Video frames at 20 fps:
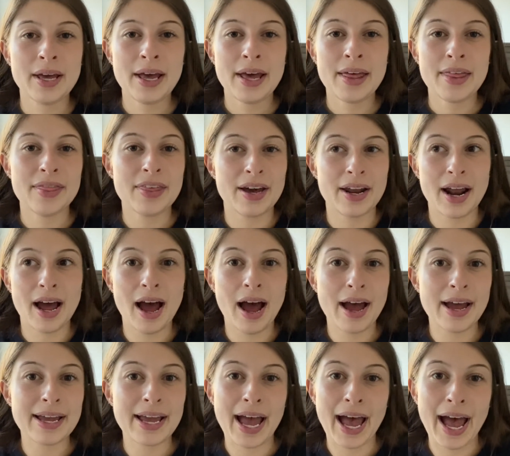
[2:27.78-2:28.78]
that
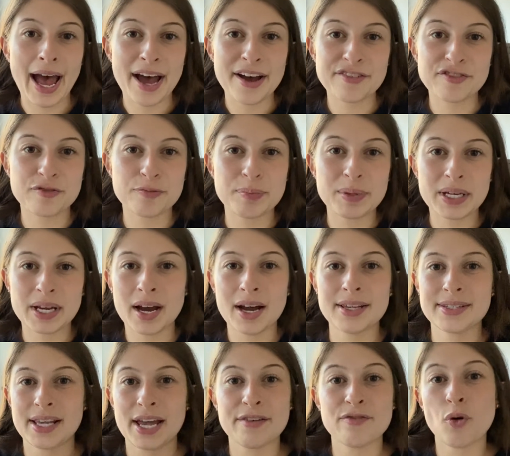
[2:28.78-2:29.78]
I have
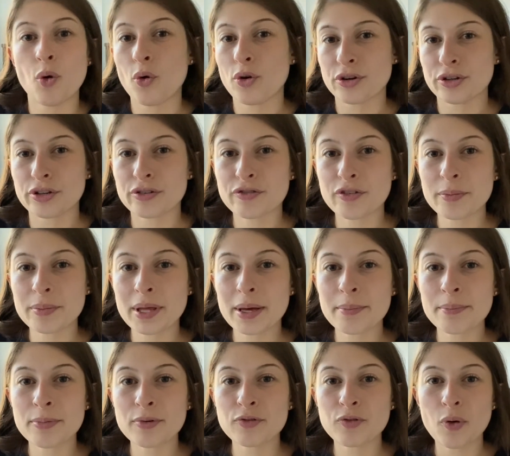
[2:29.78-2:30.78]
because I've ordered from
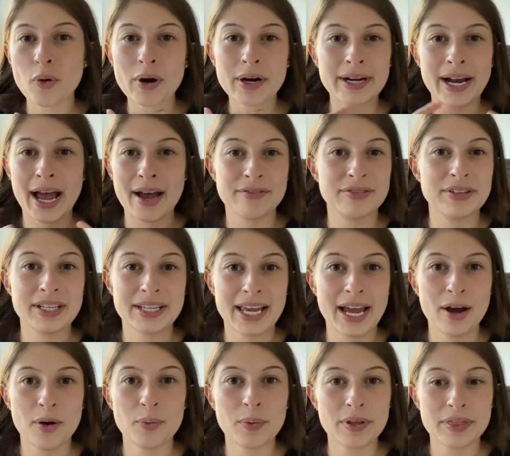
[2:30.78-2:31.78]
them before and have an
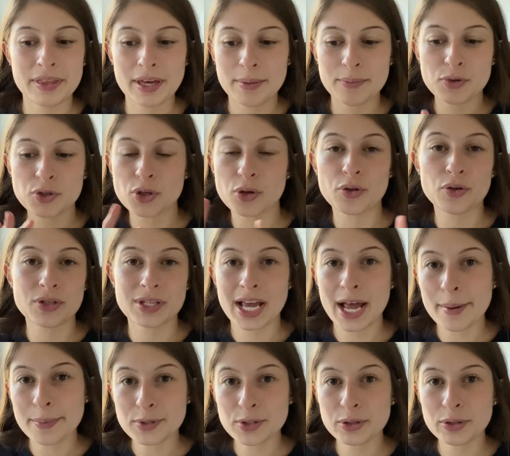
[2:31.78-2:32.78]
account with them. So there's
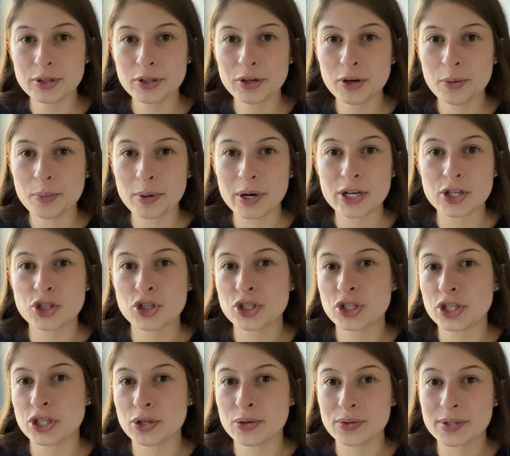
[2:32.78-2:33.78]
absolutely no pressure
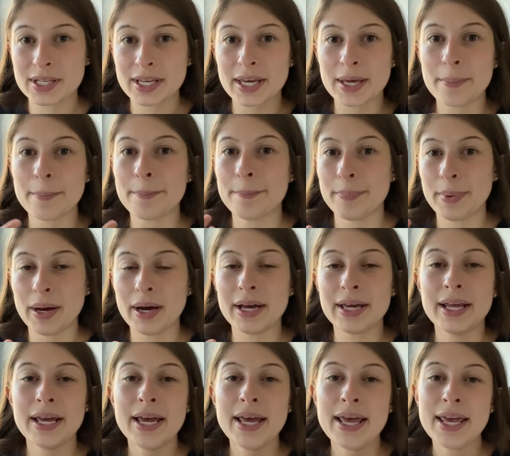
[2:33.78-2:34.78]
to use it, but
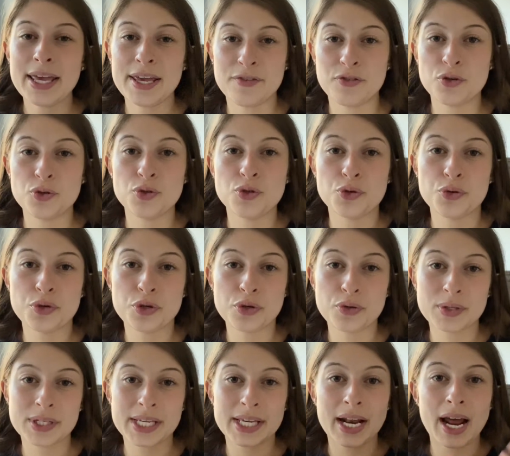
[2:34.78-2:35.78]
if you do
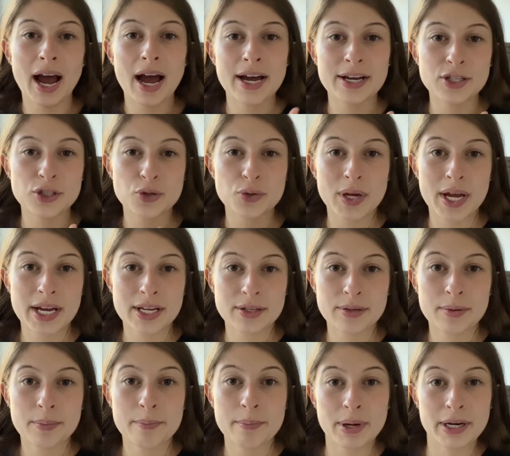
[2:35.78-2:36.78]
use it, I do
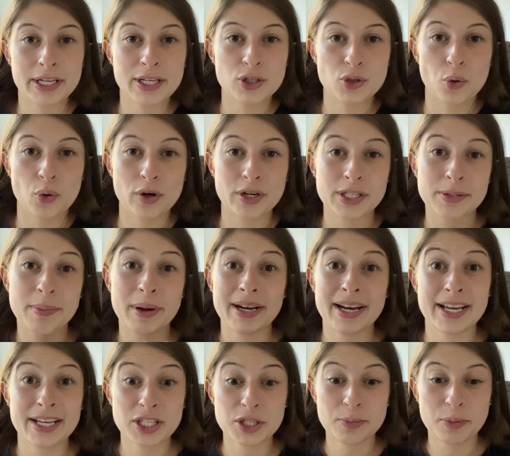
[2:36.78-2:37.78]
get money towards my
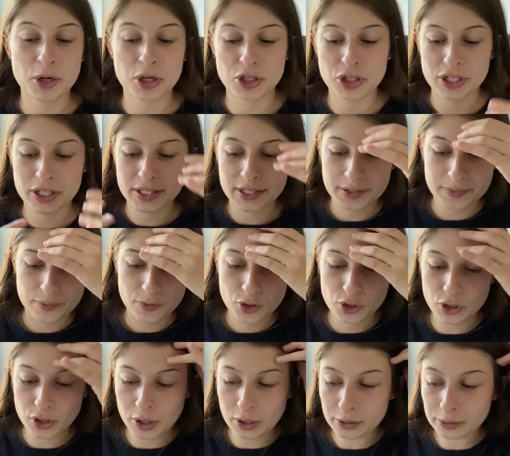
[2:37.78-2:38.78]
next purchase.
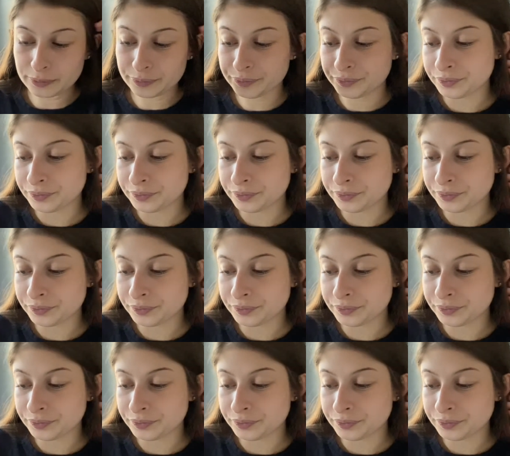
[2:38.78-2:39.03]
So